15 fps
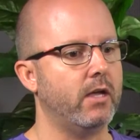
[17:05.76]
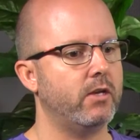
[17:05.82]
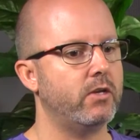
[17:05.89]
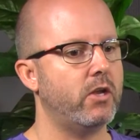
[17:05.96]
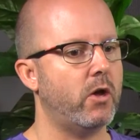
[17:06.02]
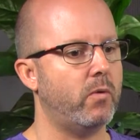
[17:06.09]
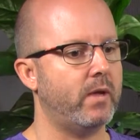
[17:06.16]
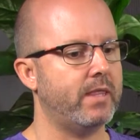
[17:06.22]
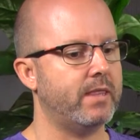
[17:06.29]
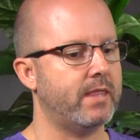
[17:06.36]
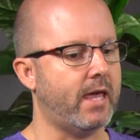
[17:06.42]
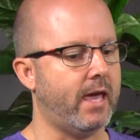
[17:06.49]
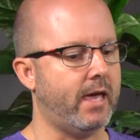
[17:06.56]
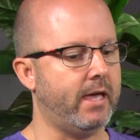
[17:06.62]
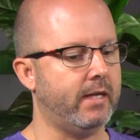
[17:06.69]
Knowing
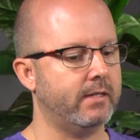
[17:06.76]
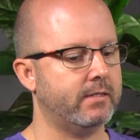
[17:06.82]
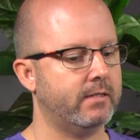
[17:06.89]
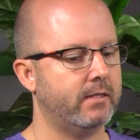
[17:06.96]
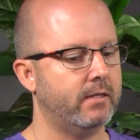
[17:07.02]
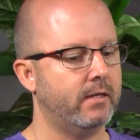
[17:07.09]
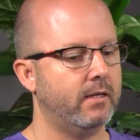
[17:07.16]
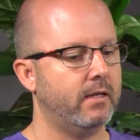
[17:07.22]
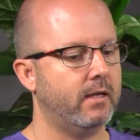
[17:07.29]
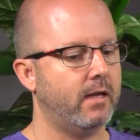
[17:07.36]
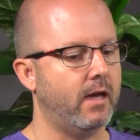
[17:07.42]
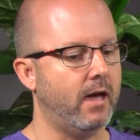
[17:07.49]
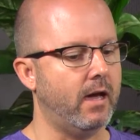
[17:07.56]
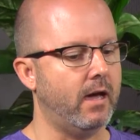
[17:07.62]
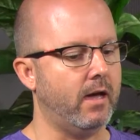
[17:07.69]
that
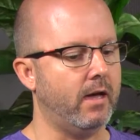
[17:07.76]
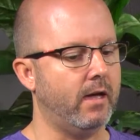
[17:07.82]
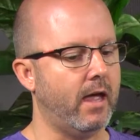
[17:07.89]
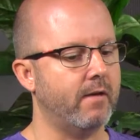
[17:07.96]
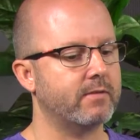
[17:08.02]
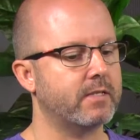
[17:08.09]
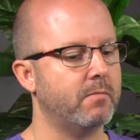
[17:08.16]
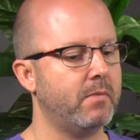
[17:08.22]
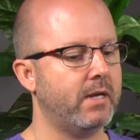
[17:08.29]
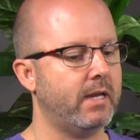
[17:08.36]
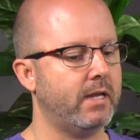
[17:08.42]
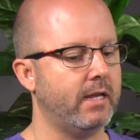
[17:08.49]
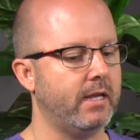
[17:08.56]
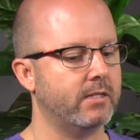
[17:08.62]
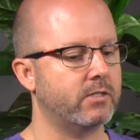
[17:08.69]
if
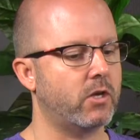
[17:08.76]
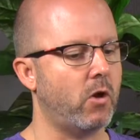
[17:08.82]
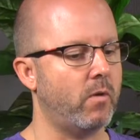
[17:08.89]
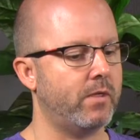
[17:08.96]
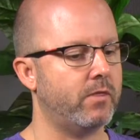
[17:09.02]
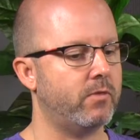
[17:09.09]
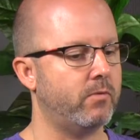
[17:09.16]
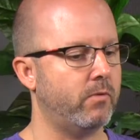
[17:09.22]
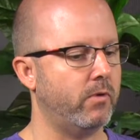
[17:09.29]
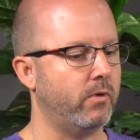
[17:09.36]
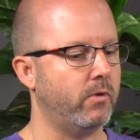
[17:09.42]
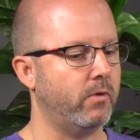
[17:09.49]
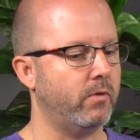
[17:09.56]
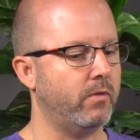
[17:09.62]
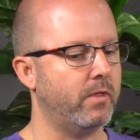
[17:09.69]
somebody is going
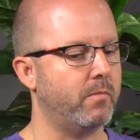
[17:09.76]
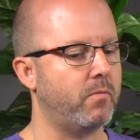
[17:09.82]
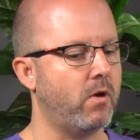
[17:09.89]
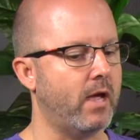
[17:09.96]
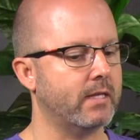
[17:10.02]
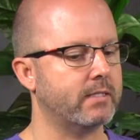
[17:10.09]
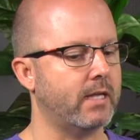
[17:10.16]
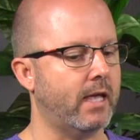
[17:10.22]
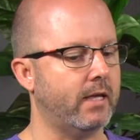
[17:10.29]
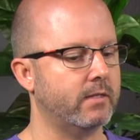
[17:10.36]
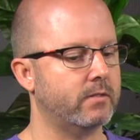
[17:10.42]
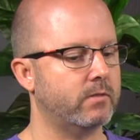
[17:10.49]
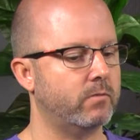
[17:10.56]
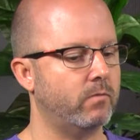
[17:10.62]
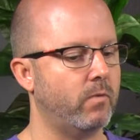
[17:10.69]
through the
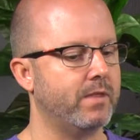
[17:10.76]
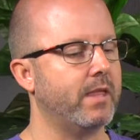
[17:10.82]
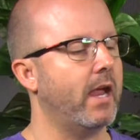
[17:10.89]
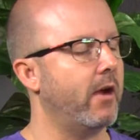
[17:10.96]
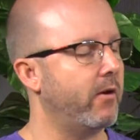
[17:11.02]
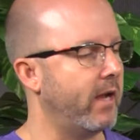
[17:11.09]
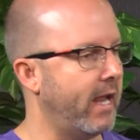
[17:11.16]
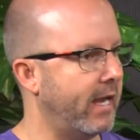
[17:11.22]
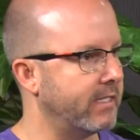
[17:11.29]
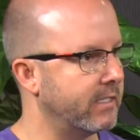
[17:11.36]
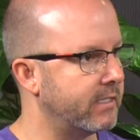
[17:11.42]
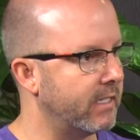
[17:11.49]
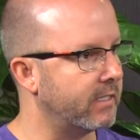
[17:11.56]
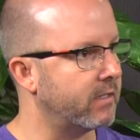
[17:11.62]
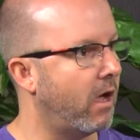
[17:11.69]
process with area
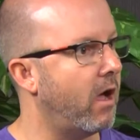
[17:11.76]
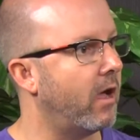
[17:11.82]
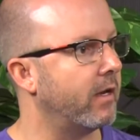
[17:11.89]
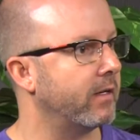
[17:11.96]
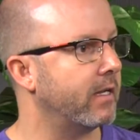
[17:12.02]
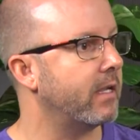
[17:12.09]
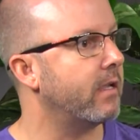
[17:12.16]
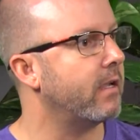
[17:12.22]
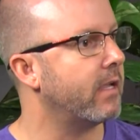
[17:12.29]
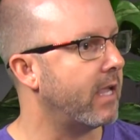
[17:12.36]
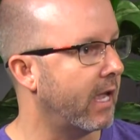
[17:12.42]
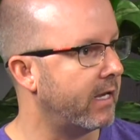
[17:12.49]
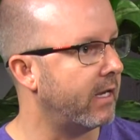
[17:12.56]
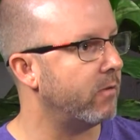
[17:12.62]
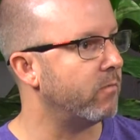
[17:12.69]
agencies on
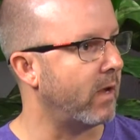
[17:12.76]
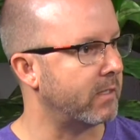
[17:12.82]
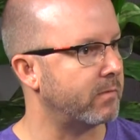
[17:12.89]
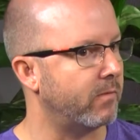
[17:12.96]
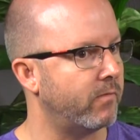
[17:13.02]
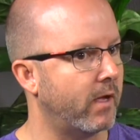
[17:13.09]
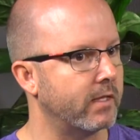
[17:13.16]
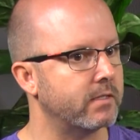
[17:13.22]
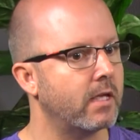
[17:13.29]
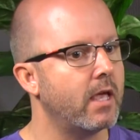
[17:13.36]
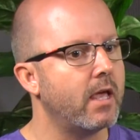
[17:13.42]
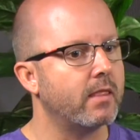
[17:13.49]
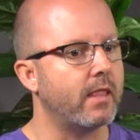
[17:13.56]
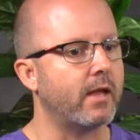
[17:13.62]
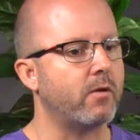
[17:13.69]
getting respite funds,
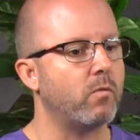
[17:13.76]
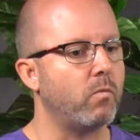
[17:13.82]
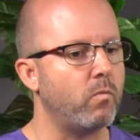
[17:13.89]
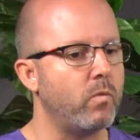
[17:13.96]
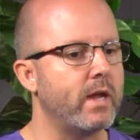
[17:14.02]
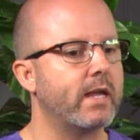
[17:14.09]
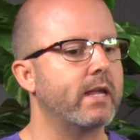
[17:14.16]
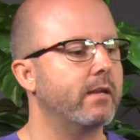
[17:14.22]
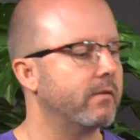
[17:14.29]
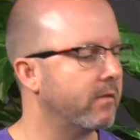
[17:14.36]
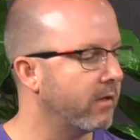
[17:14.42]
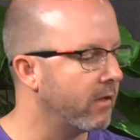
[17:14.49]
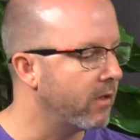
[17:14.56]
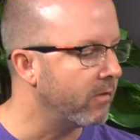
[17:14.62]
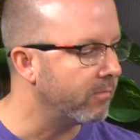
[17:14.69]
like we can
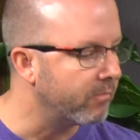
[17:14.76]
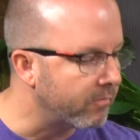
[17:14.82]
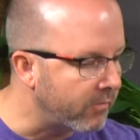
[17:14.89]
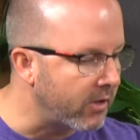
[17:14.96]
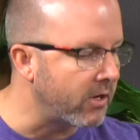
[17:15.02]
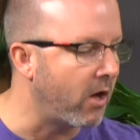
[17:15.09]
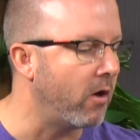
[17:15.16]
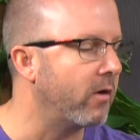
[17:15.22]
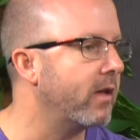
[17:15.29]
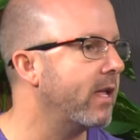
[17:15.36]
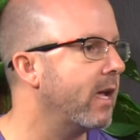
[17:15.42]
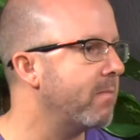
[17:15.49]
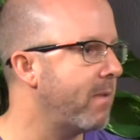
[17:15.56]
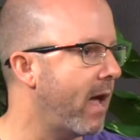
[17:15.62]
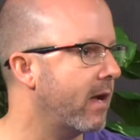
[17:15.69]

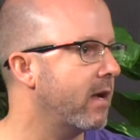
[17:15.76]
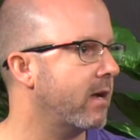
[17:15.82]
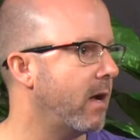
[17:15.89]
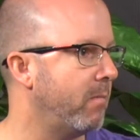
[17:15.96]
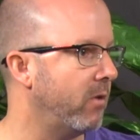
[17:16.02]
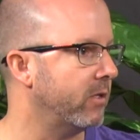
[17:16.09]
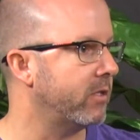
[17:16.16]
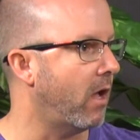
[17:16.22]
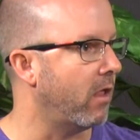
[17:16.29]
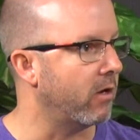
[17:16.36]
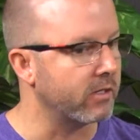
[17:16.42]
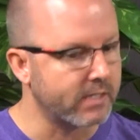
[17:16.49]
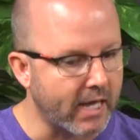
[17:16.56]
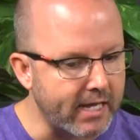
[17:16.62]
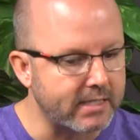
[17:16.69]
kick back a couple of
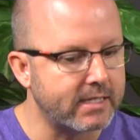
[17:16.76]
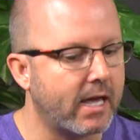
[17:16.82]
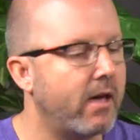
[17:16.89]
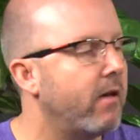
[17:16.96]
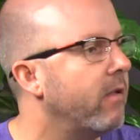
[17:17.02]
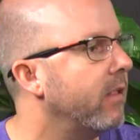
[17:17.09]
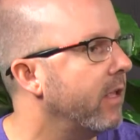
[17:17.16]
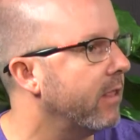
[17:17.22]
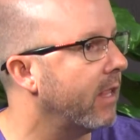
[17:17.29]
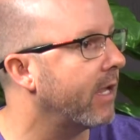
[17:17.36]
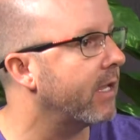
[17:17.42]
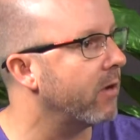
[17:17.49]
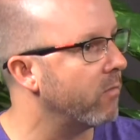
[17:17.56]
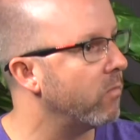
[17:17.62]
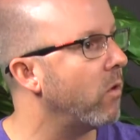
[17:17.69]
dollars until
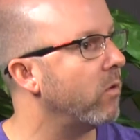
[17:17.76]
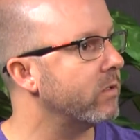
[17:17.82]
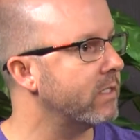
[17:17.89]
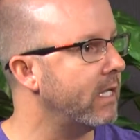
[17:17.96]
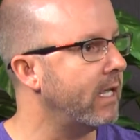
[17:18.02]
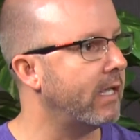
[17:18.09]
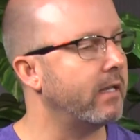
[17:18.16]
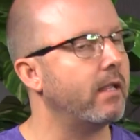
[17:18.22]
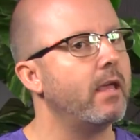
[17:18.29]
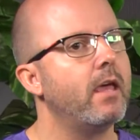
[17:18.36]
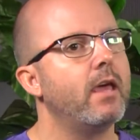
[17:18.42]
like it rolls in.